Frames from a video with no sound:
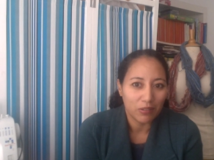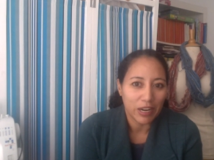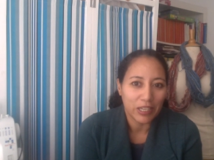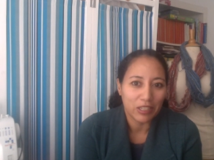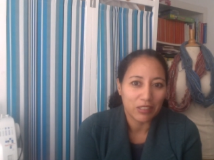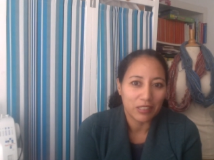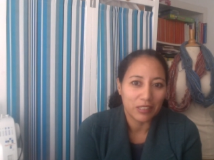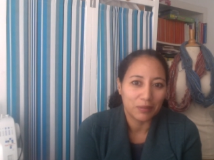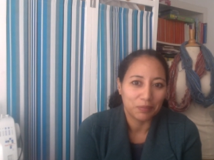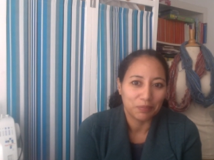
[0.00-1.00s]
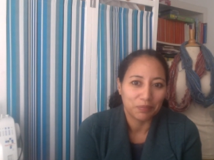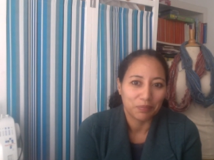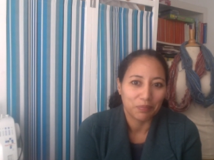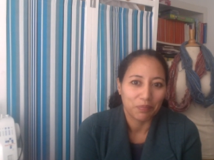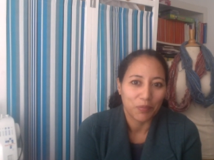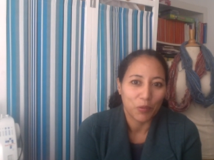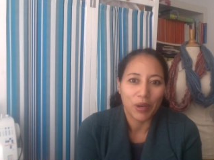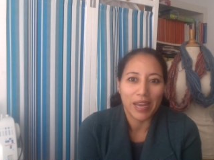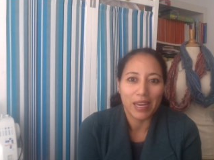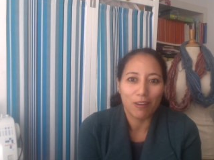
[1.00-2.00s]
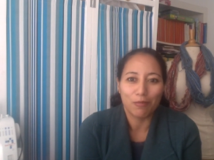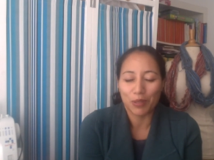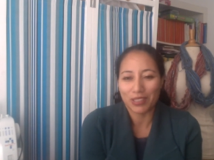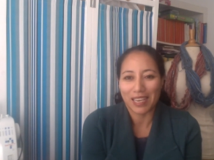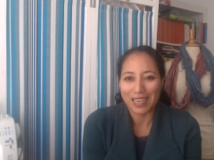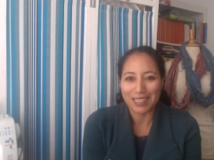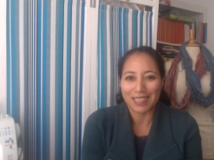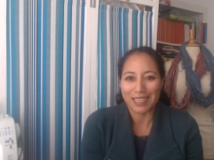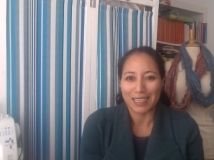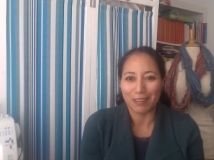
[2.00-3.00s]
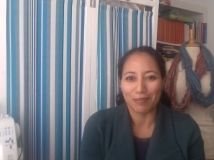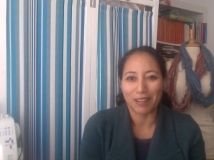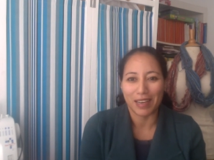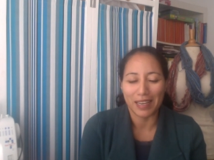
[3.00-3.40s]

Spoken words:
regular way of podcasting if